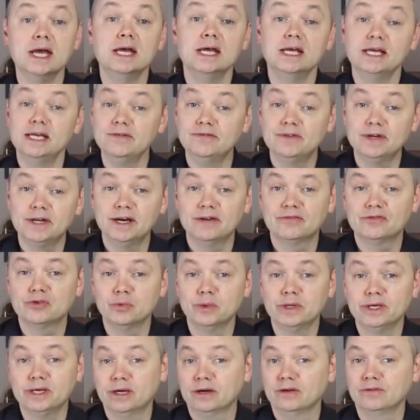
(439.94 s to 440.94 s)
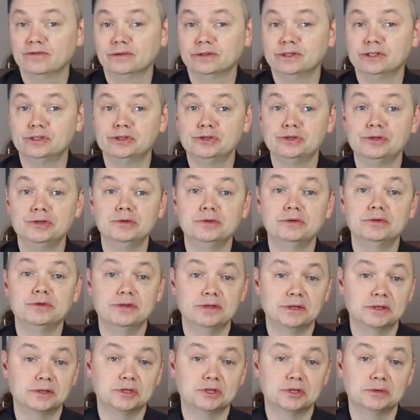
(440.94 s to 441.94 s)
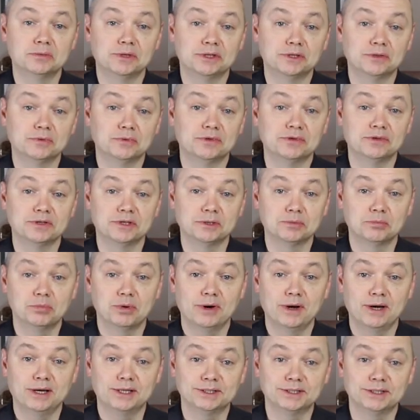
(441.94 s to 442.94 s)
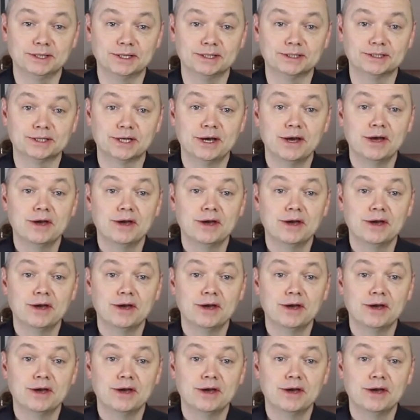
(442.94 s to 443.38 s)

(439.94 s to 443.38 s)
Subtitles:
Even after we carefully tune the instruments with this process,